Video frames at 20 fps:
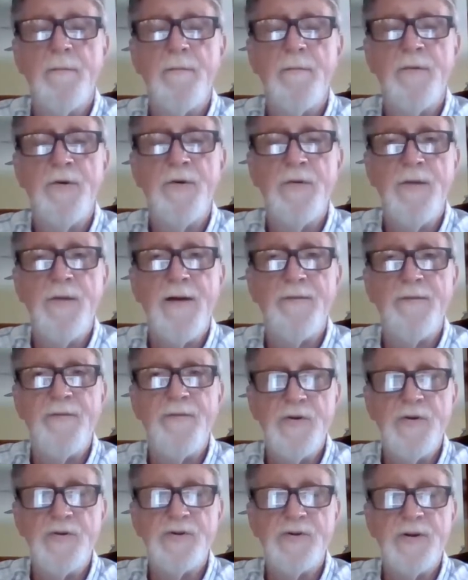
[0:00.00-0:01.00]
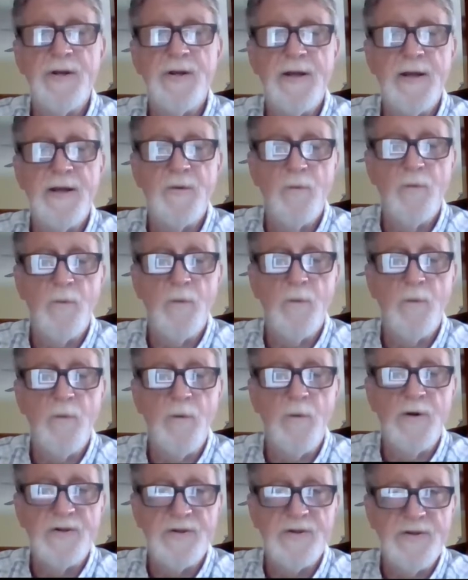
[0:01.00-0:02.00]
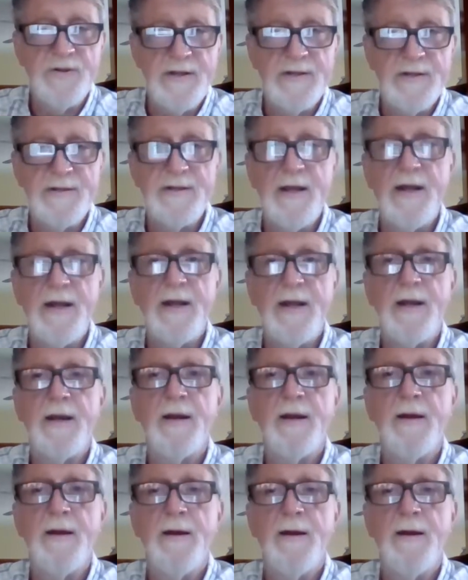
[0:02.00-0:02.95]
do that fusion again, which did take.